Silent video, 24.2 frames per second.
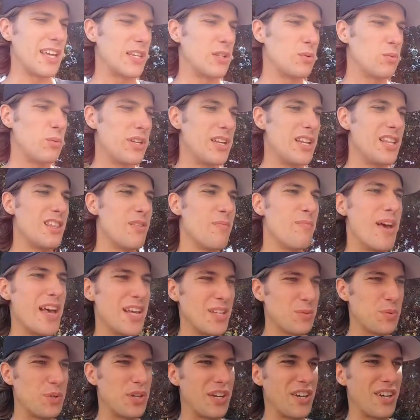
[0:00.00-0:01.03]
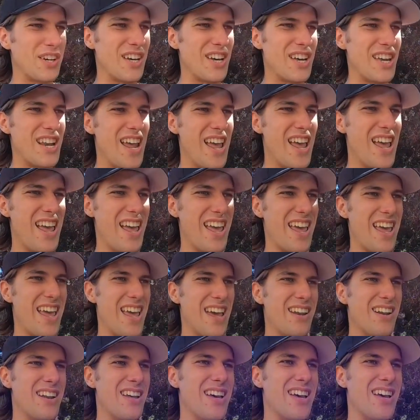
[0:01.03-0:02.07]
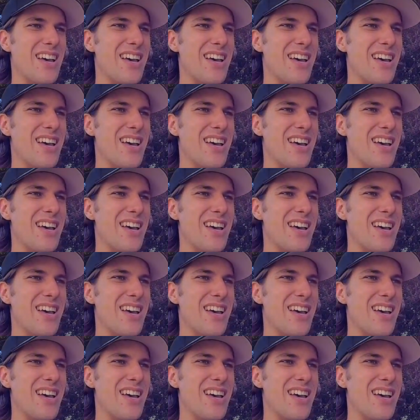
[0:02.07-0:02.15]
is we did the best we could, and